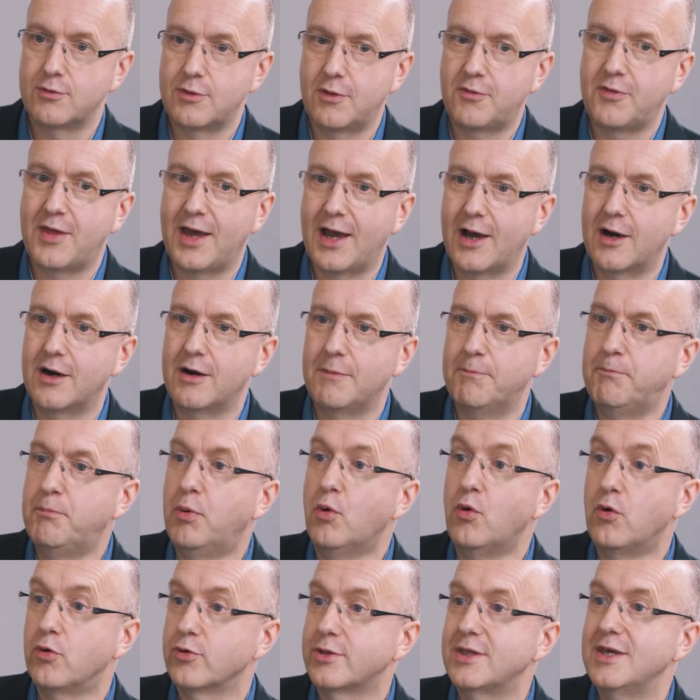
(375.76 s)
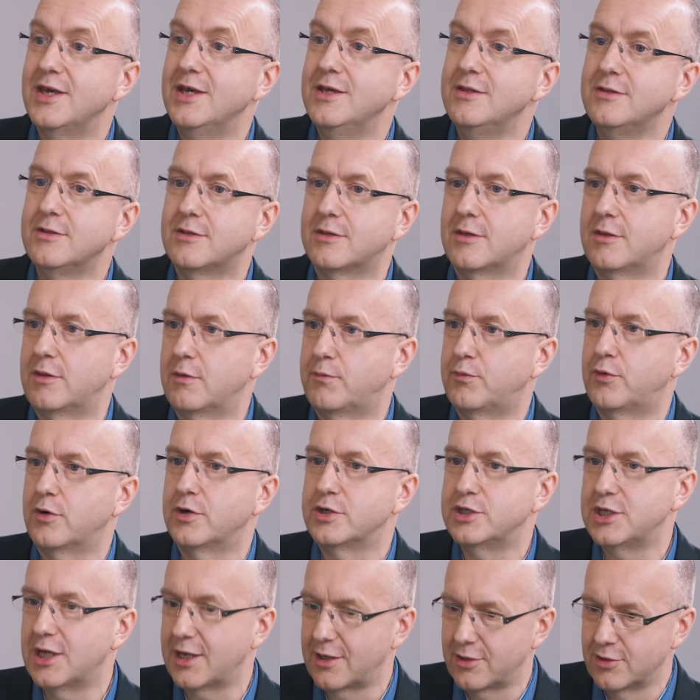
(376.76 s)
that they are bought into the
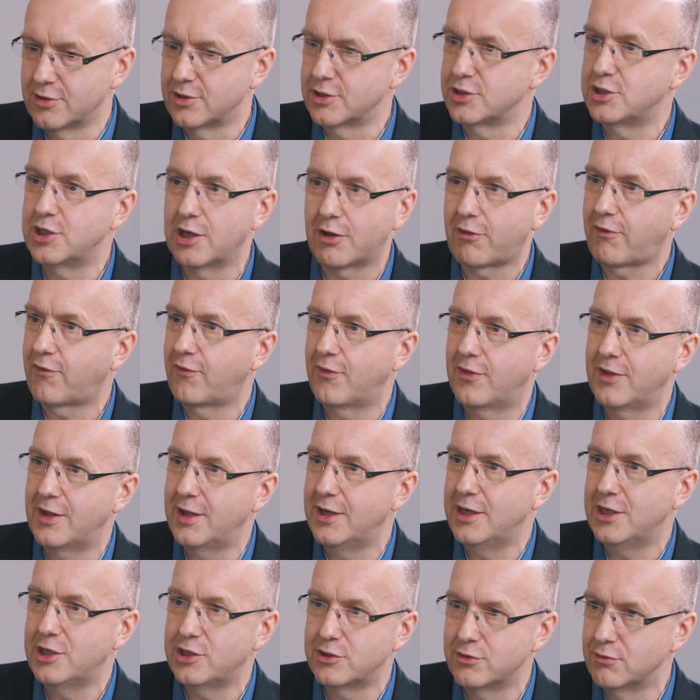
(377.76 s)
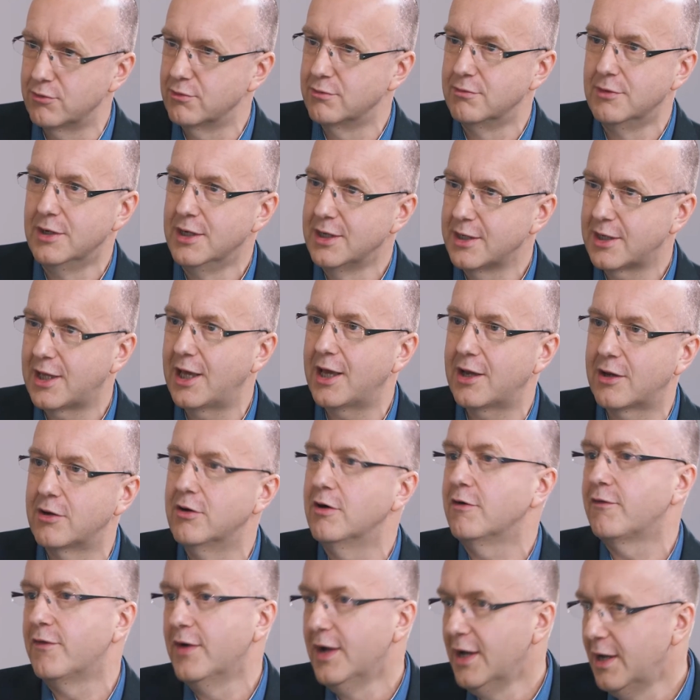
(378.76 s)
project, not just for the initial
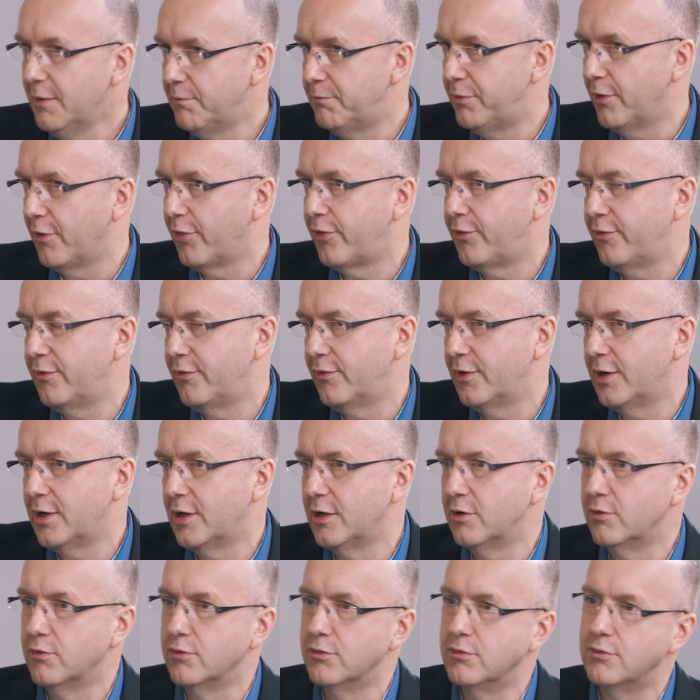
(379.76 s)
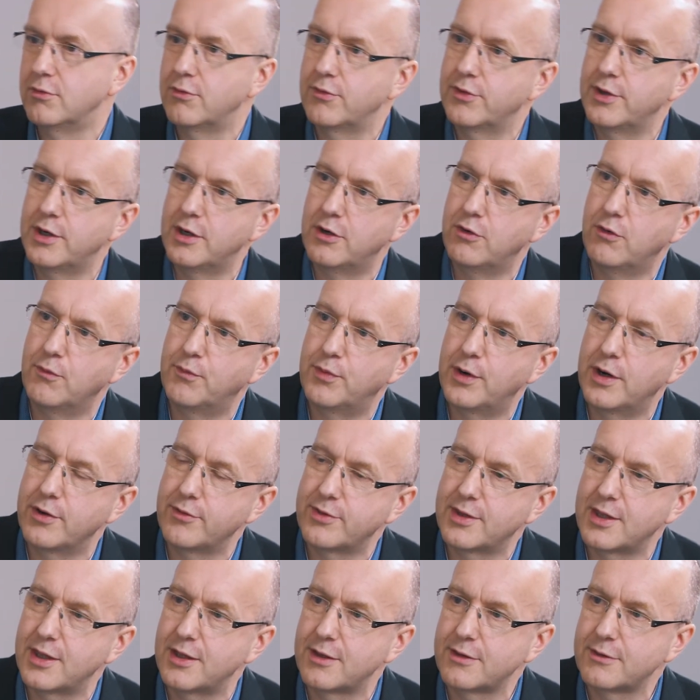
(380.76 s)
kickoff, but through the whole
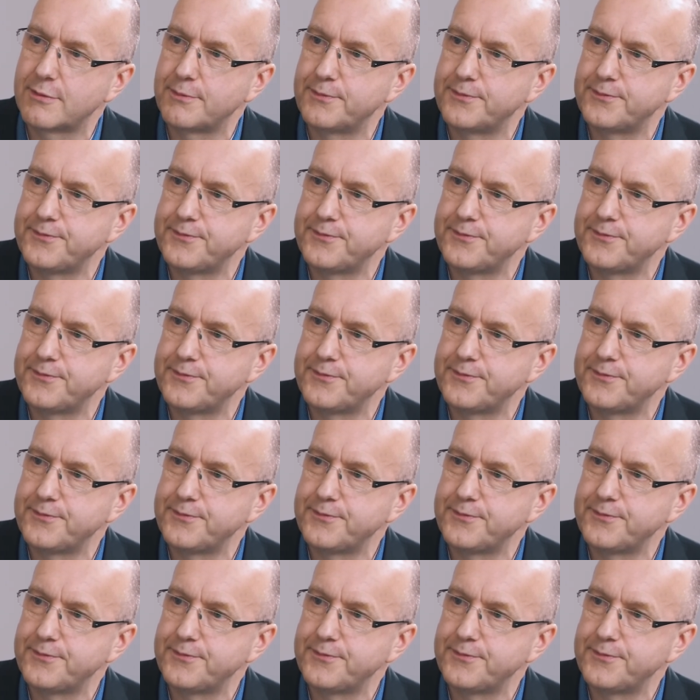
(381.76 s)
process.